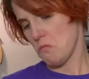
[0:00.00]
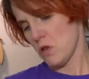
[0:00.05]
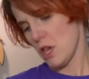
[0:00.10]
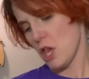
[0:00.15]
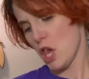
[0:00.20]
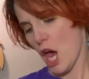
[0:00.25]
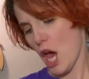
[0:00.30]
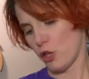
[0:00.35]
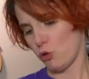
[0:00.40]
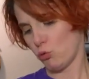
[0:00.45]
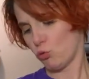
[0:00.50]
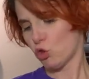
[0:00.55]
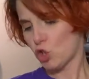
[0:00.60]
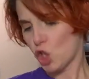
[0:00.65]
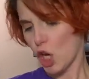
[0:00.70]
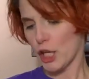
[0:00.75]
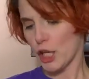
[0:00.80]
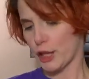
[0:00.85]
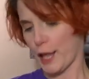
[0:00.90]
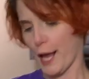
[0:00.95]
Yeah,
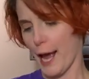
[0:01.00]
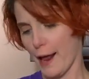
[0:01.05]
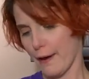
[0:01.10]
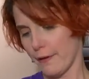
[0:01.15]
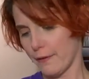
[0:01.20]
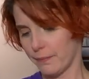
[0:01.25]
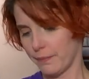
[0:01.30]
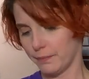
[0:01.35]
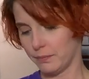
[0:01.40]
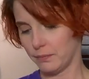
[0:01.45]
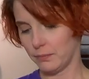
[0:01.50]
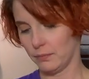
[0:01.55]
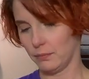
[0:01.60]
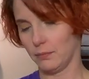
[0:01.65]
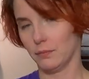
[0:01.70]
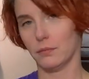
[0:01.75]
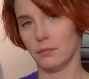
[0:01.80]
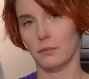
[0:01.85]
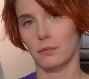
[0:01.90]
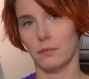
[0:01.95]
take that.
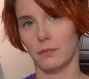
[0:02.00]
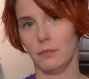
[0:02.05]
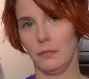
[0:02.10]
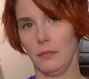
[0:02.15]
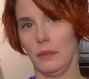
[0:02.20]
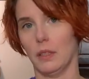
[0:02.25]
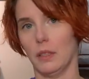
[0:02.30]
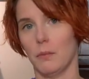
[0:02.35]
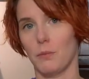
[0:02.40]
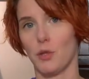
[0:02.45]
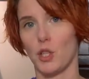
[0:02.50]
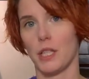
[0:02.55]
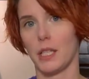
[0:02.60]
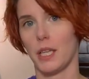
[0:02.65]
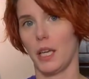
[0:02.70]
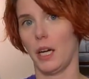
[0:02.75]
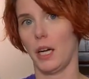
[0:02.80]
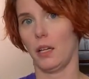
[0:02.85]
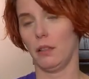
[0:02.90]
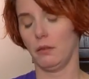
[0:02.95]
Just
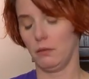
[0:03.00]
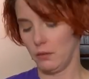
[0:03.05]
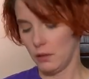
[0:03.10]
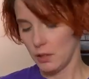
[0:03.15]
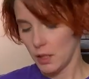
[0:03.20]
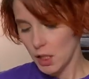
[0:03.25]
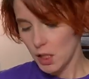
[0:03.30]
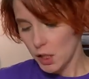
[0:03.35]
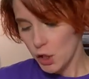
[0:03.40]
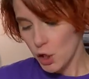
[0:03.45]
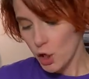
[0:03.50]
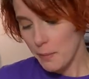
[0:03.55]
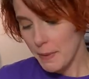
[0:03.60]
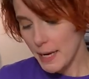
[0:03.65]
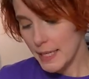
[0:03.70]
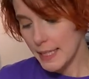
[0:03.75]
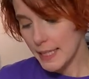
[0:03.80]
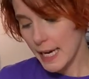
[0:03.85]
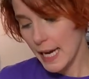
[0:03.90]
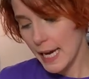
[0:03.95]
kidding. You're an
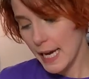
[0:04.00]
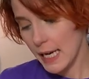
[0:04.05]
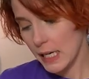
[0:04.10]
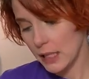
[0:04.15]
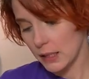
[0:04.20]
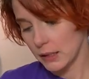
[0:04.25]
amazing egg.